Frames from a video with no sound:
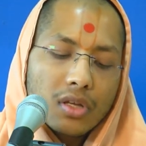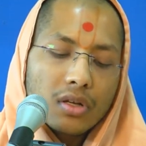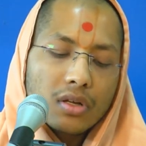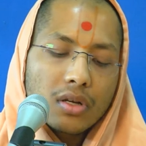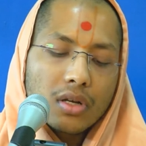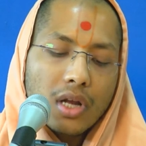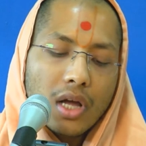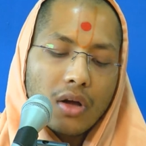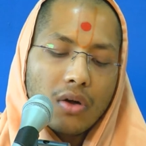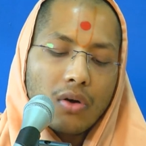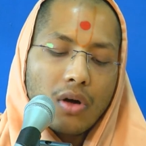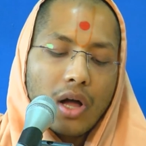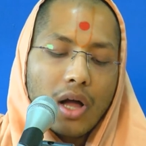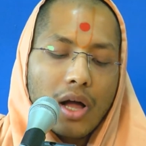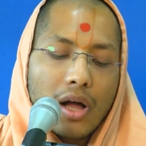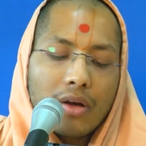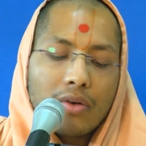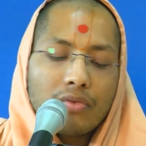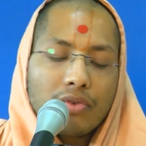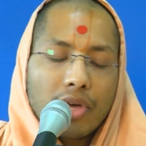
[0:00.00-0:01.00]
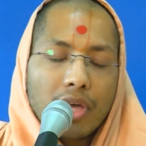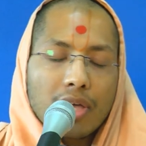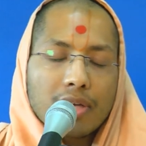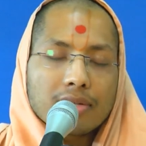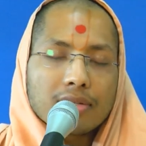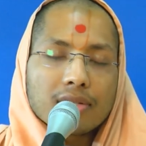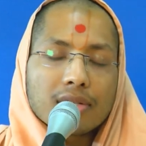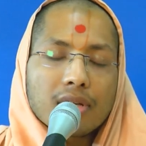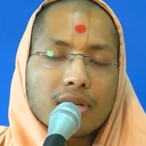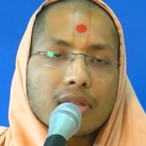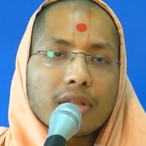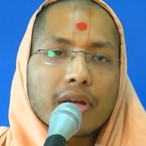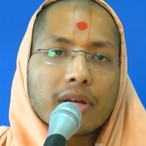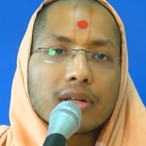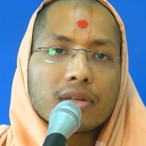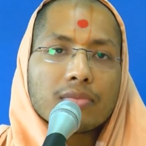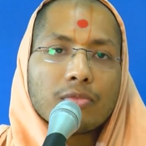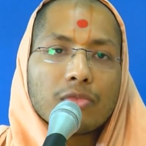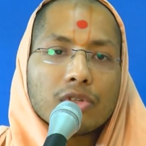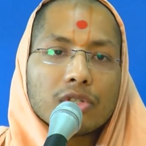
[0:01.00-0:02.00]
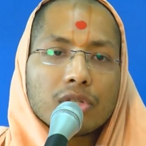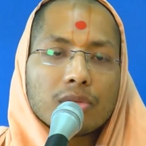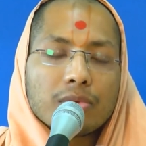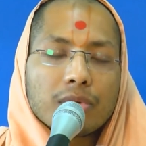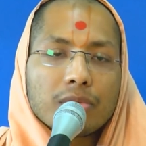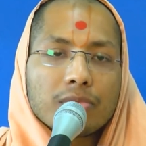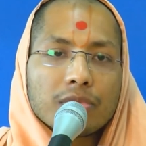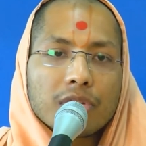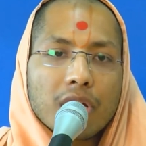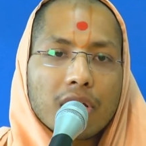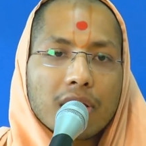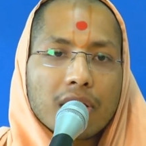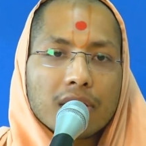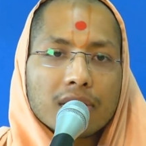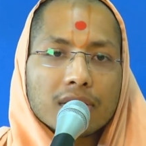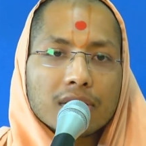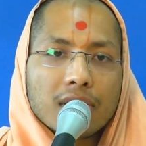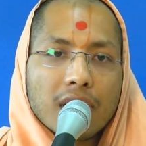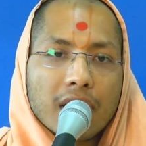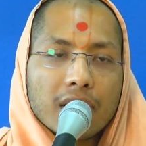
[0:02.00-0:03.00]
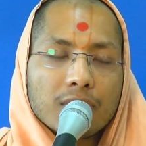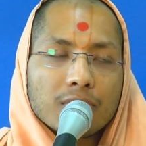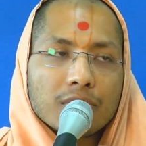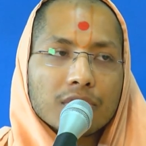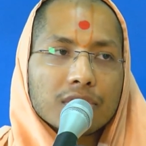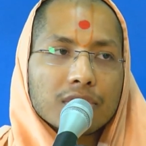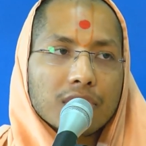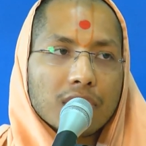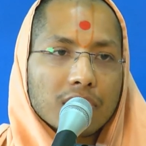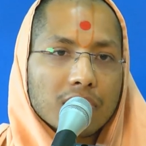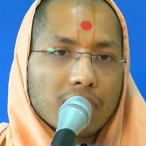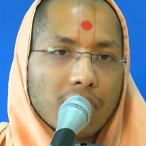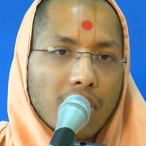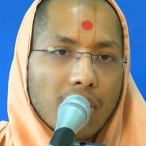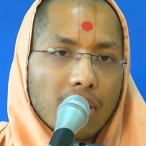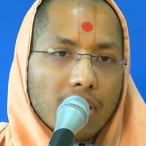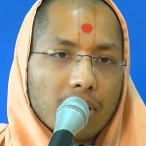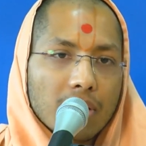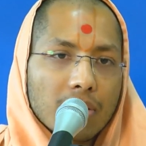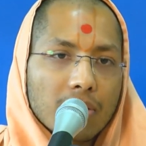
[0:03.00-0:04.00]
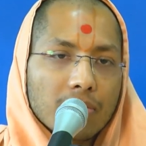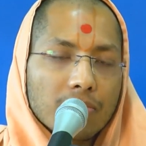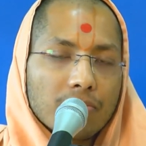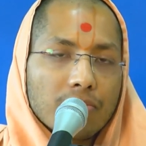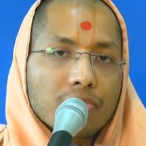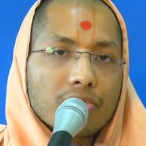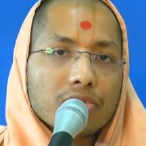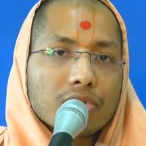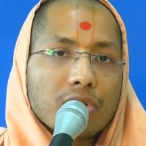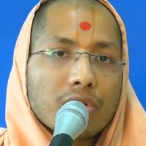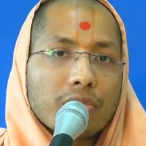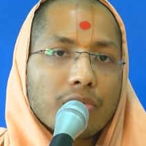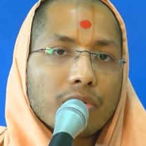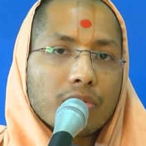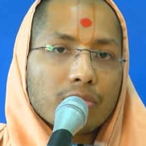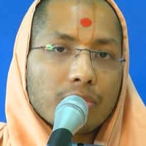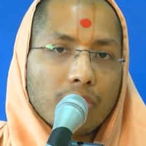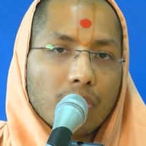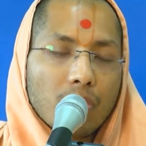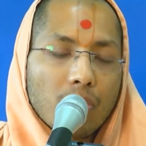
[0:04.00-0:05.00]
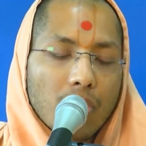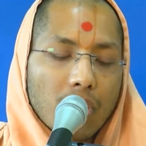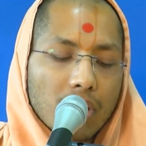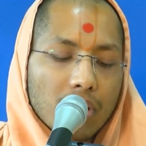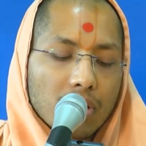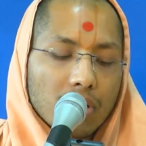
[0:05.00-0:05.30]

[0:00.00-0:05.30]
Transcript: Now, how we can say that Mulji Brahmachari has that much Shraddha for serving Bhagwan?